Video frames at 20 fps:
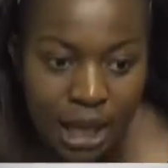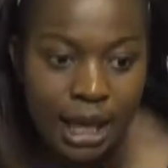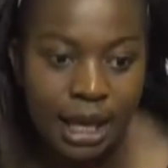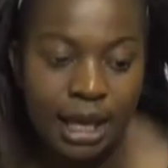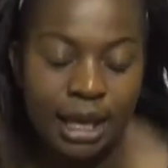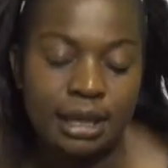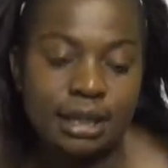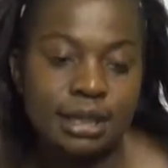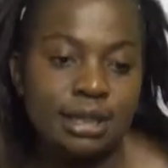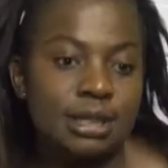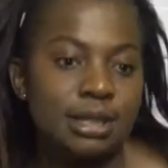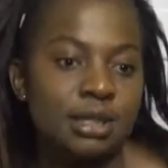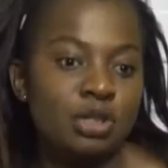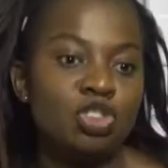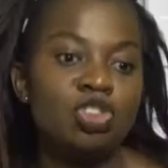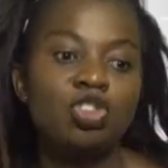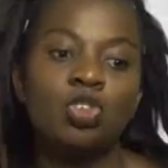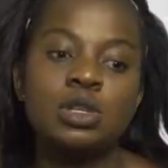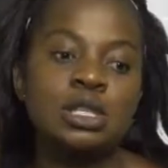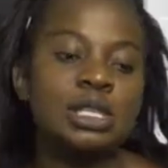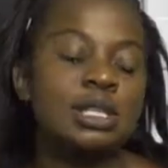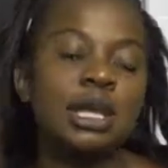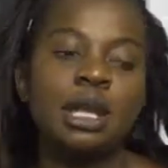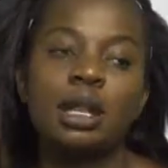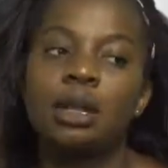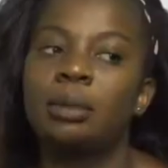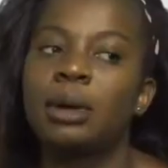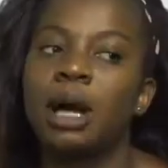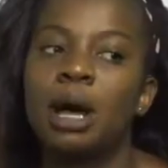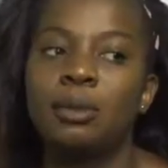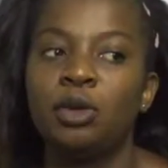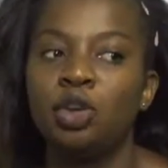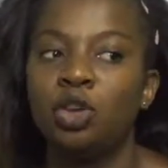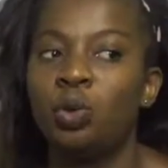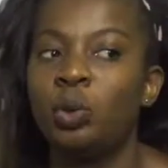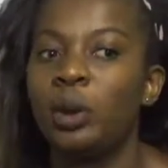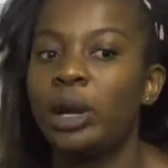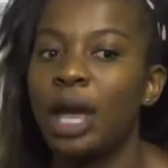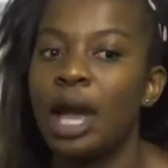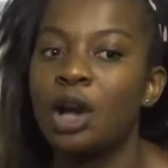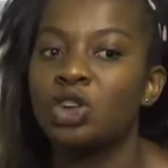and you don't see help coming your way.